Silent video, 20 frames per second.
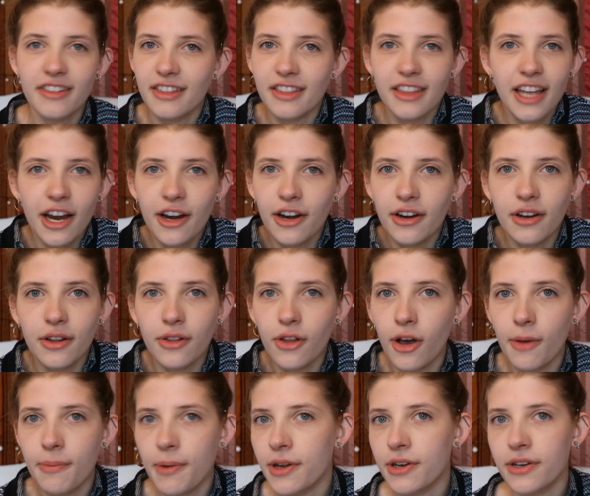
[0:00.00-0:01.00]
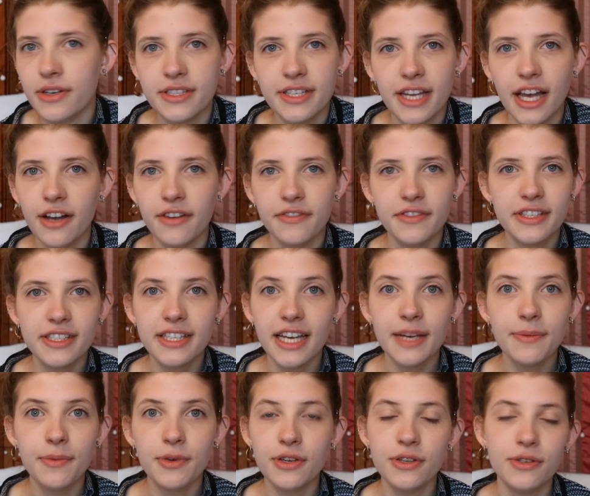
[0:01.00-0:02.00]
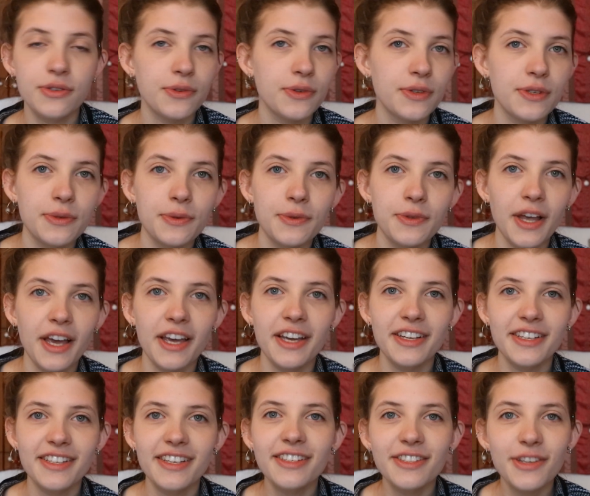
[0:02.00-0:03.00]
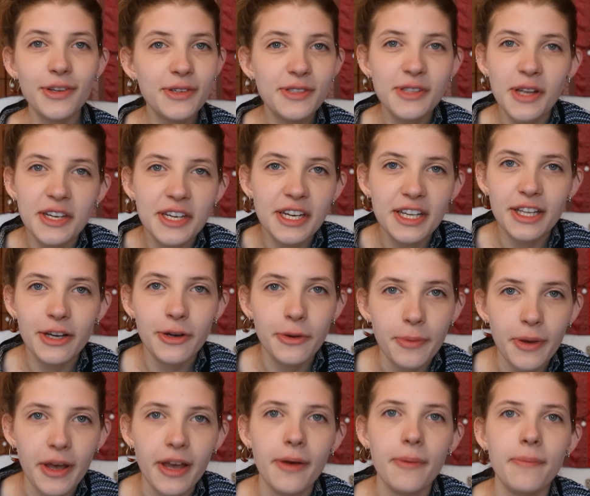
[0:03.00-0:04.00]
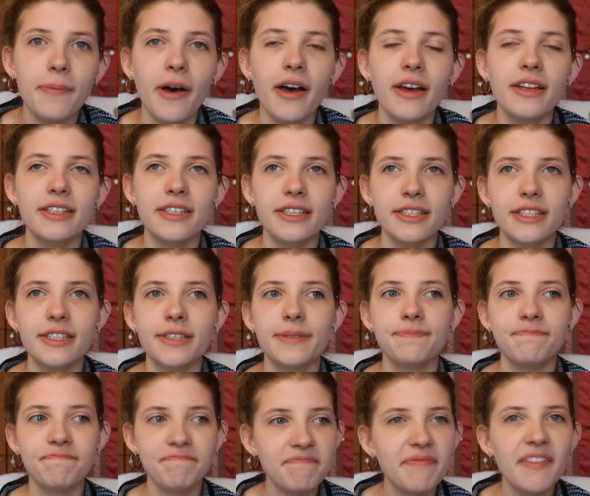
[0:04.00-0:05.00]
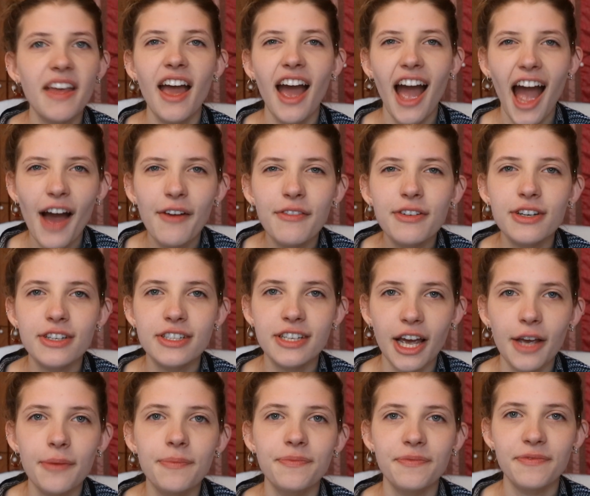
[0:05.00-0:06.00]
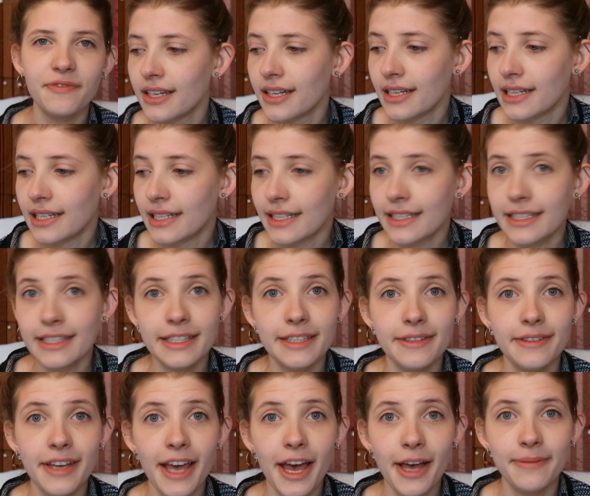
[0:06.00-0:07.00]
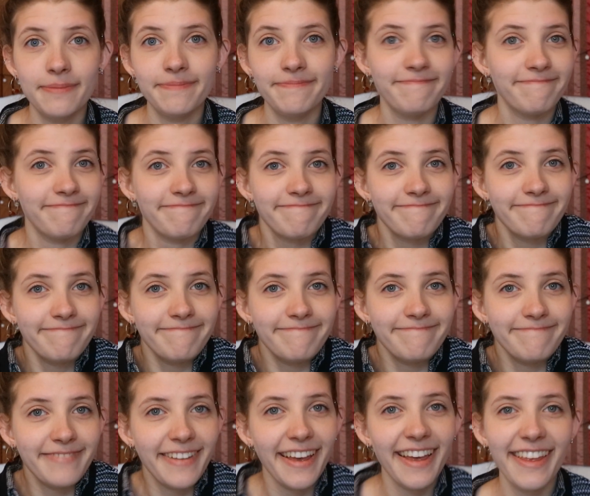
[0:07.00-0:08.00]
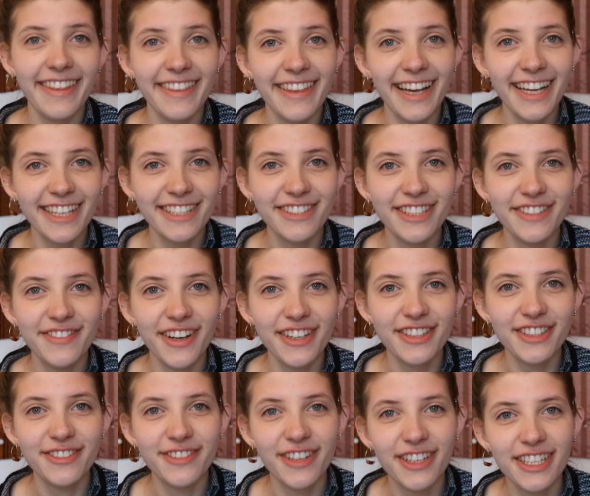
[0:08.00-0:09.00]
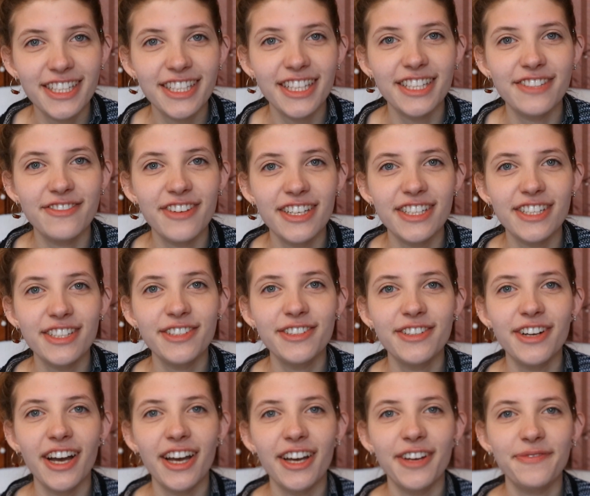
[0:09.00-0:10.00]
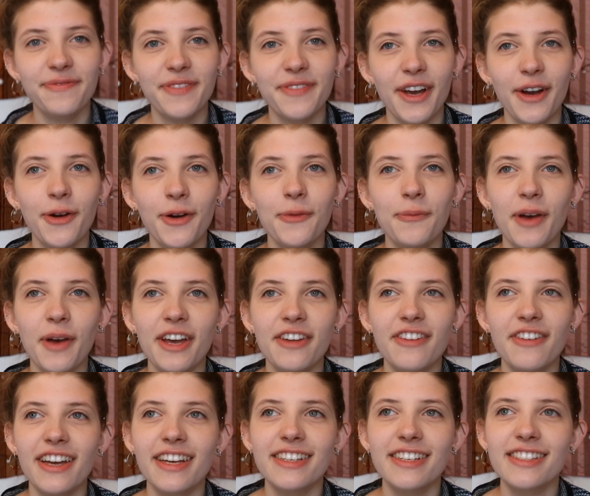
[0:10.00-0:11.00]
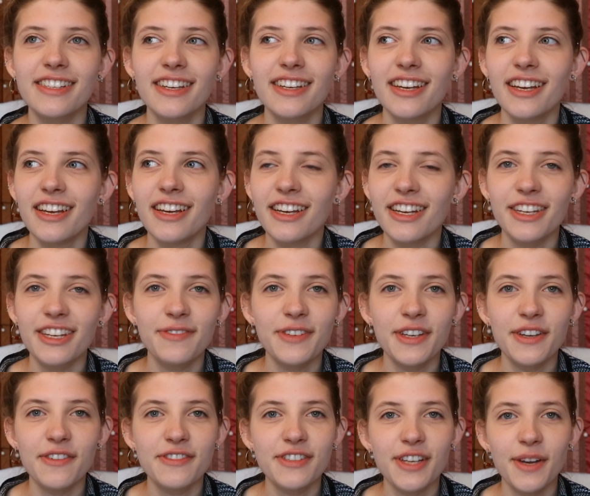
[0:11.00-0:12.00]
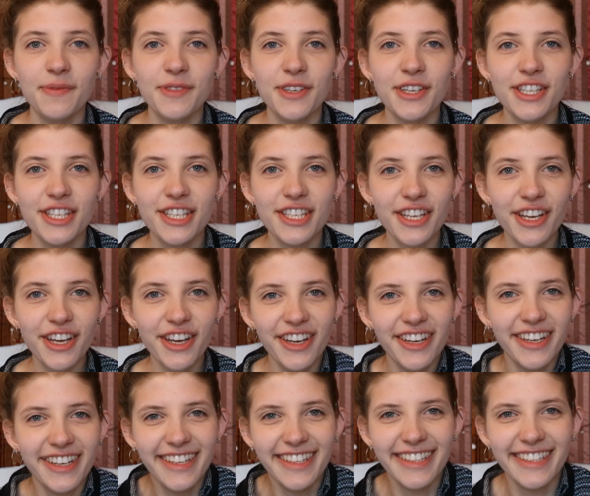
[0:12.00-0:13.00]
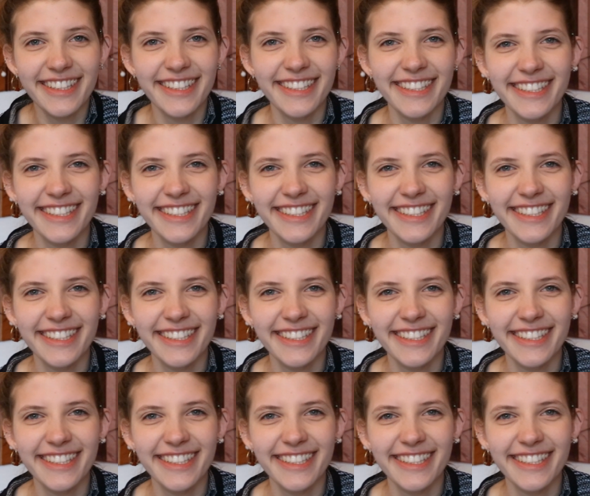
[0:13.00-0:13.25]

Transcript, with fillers: learn a lot about yourself, decide what you do and don't like, do study a little bit, but just have a good time. So yeah, thanks very much for watching this video. Um, I hope my advice could be of some use to you.